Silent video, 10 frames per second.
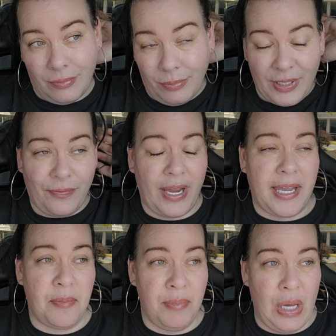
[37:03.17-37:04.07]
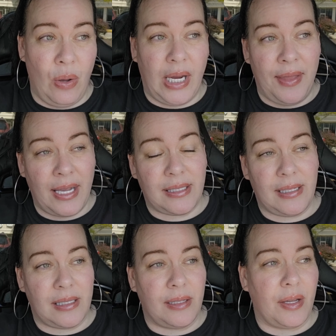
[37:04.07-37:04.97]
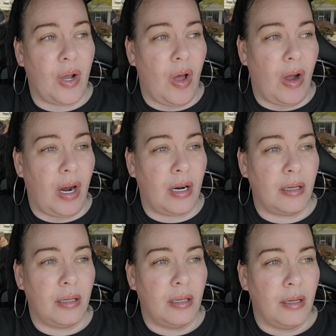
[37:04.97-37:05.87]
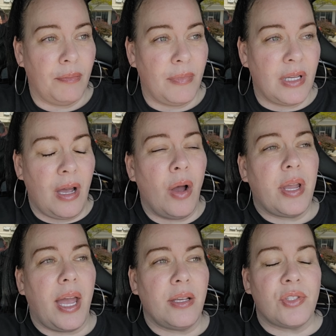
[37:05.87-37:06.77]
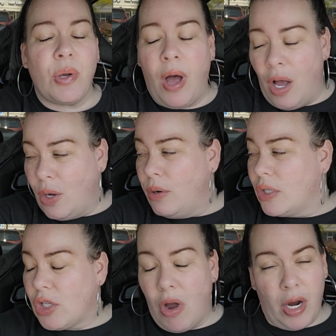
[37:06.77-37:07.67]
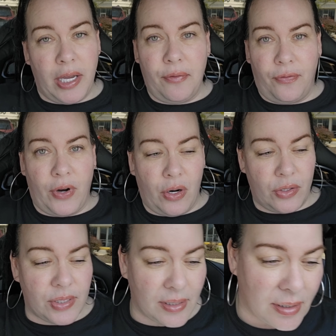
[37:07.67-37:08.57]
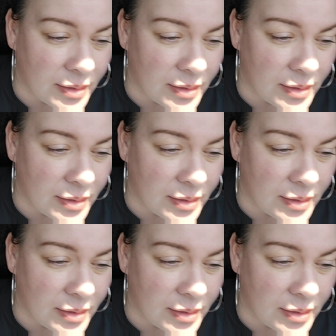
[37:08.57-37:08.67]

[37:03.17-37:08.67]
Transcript: But if I get milk and that sits in the car. Okay, so I'll go to Target first.